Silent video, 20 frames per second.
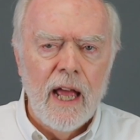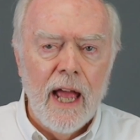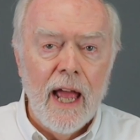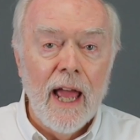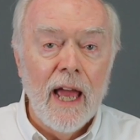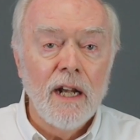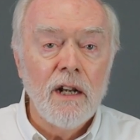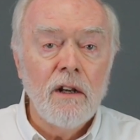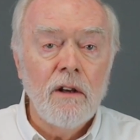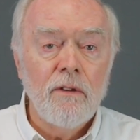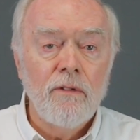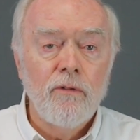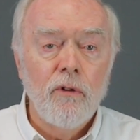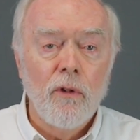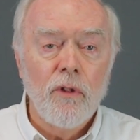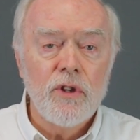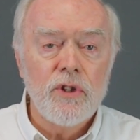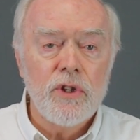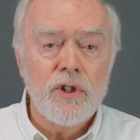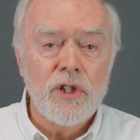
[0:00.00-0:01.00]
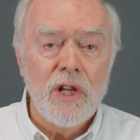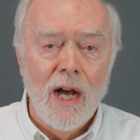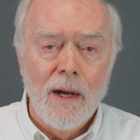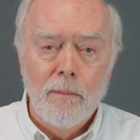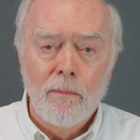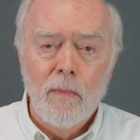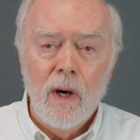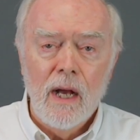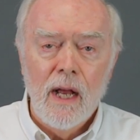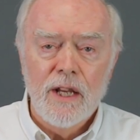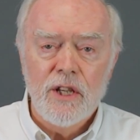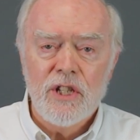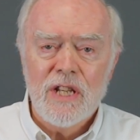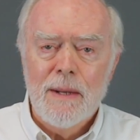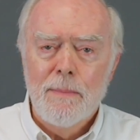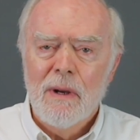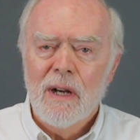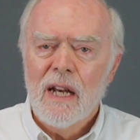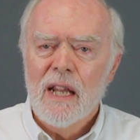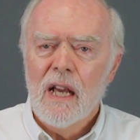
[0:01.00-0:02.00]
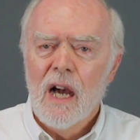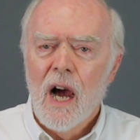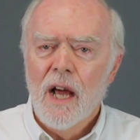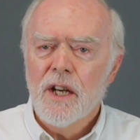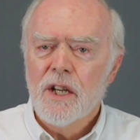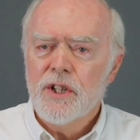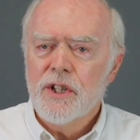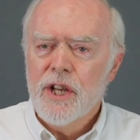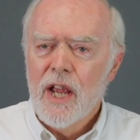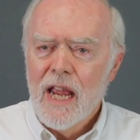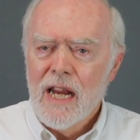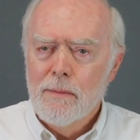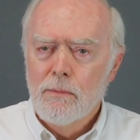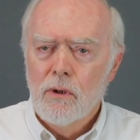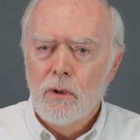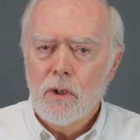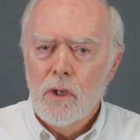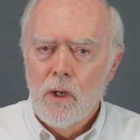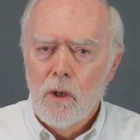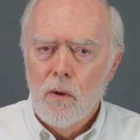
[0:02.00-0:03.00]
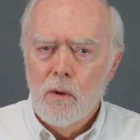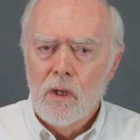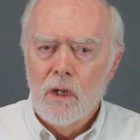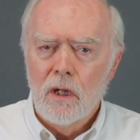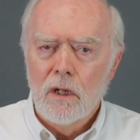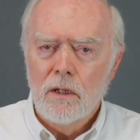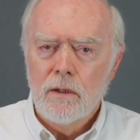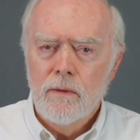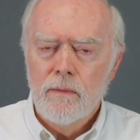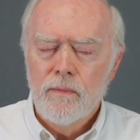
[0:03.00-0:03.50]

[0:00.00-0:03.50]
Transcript: and for the some, a seemingly unattainable goal.